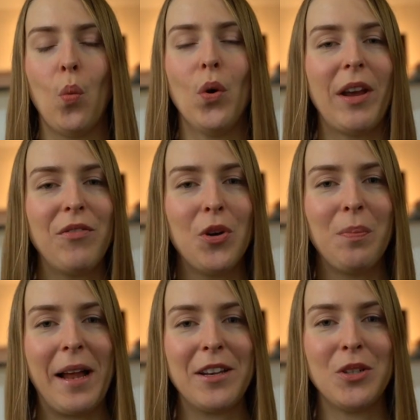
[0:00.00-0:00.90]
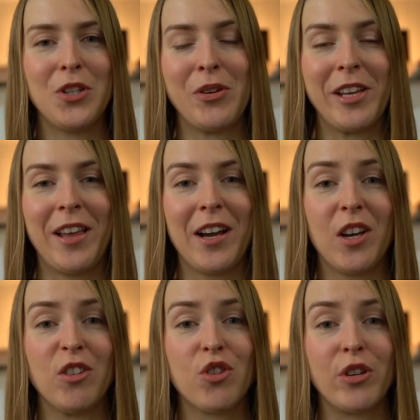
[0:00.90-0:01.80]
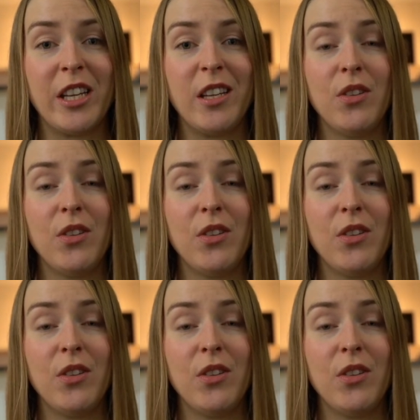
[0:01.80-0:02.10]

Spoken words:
Whatever you're planning on doing in that country,